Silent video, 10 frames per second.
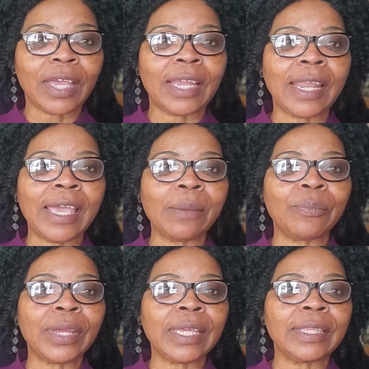And I am
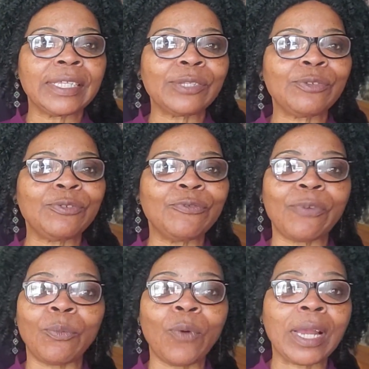bringing this to you
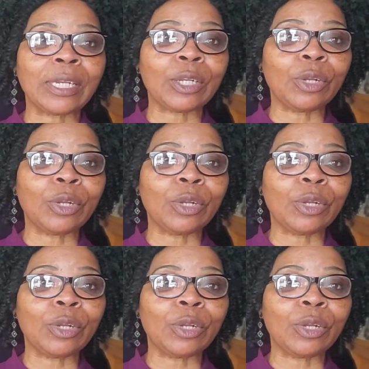from One